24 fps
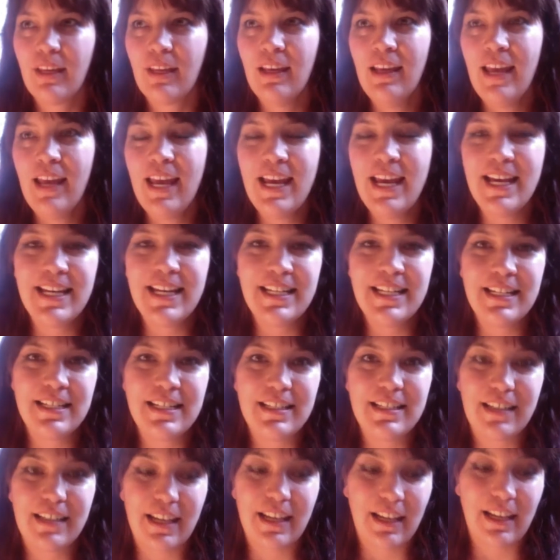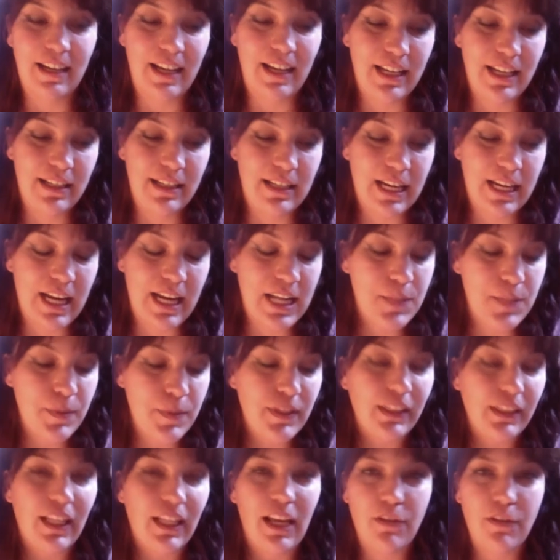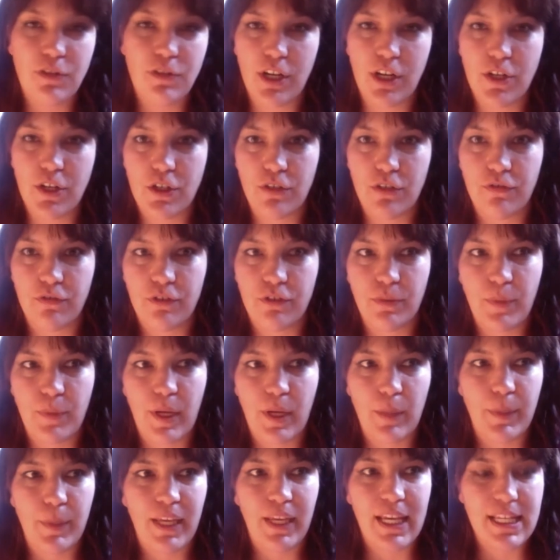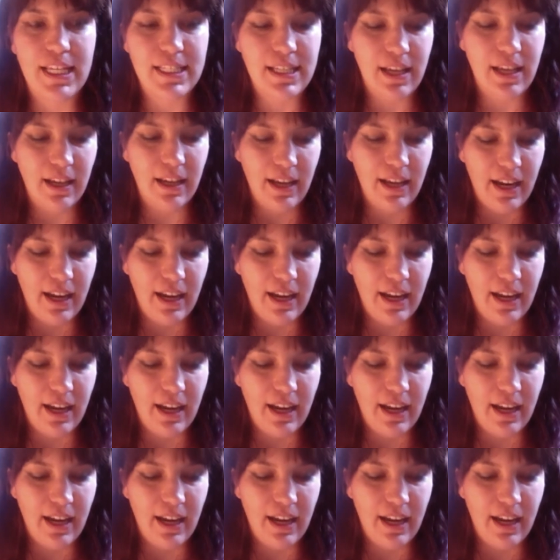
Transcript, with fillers: And it, it has been a life changer for me because